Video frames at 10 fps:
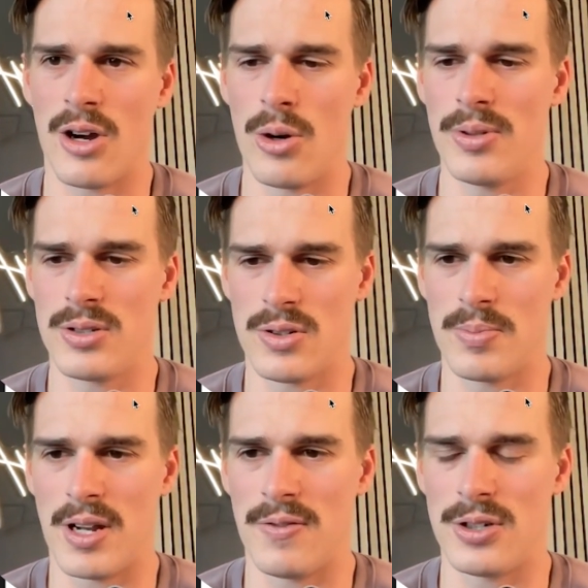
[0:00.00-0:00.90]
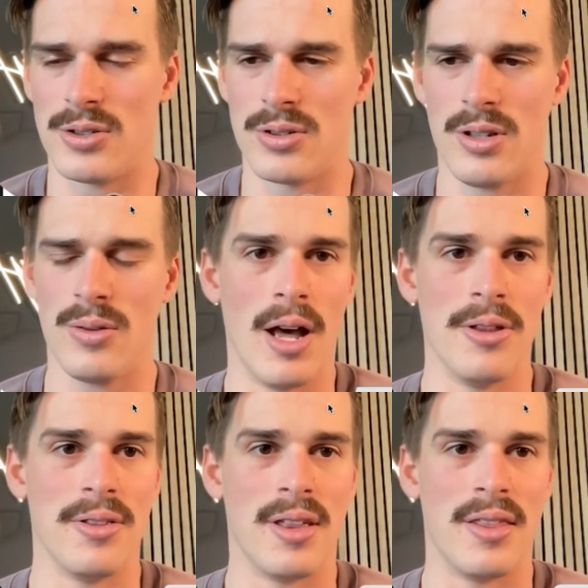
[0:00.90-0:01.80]
I hope this was beneficial to you.
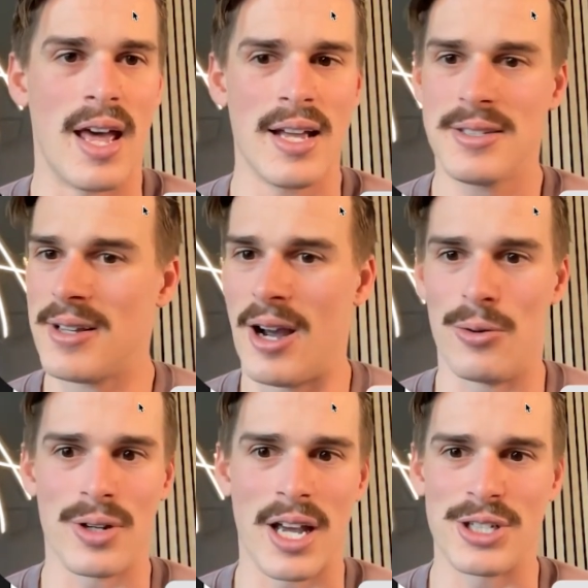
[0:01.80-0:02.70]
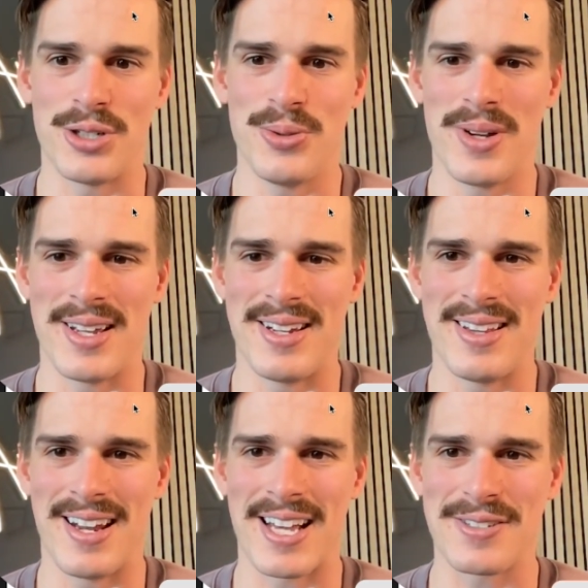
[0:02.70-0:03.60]
Other than that, I will catch you in
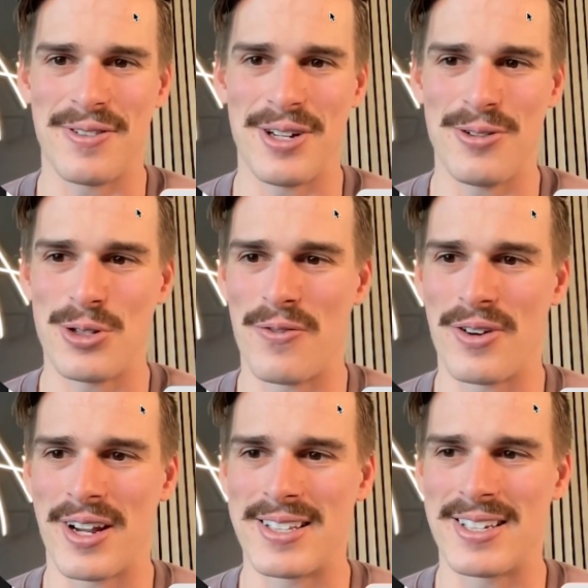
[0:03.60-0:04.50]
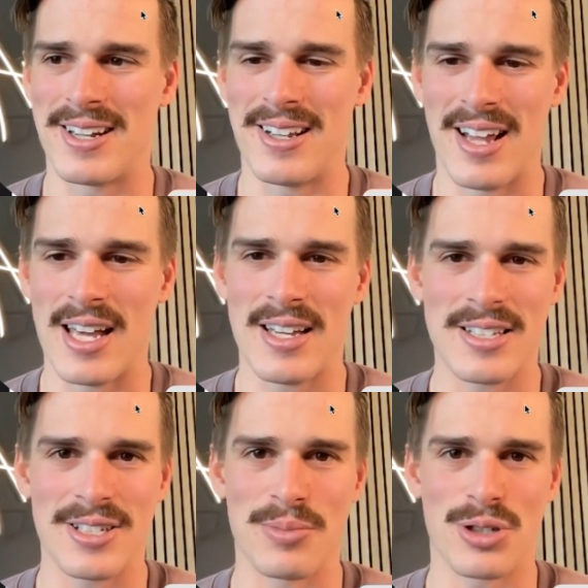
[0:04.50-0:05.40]
the next video. Don't forget to like
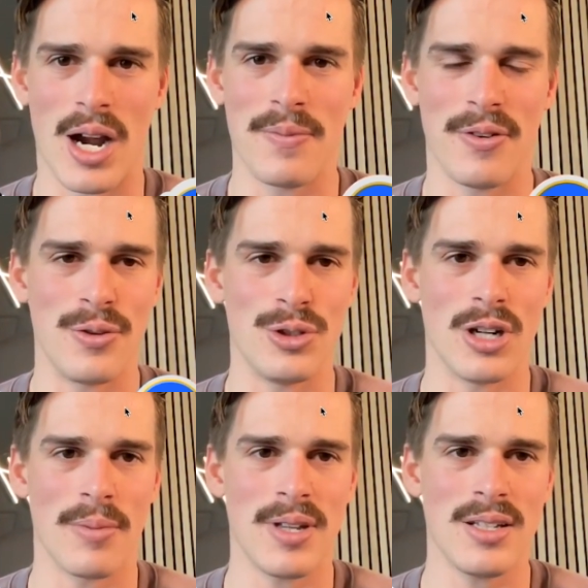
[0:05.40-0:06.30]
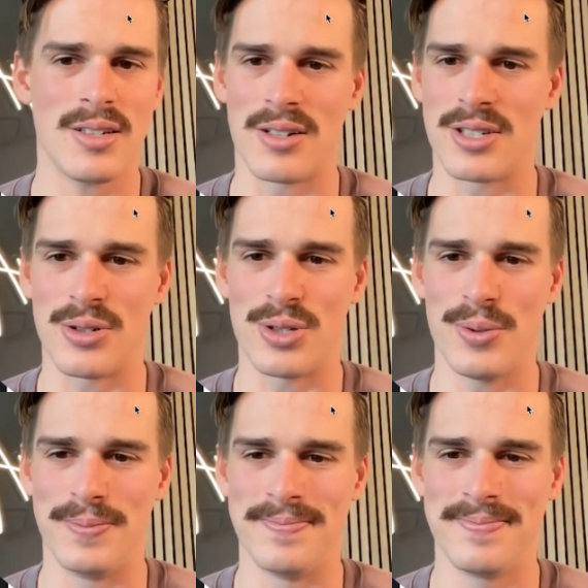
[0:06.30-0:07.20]
and subscribe for future updates, and I'll see you soon.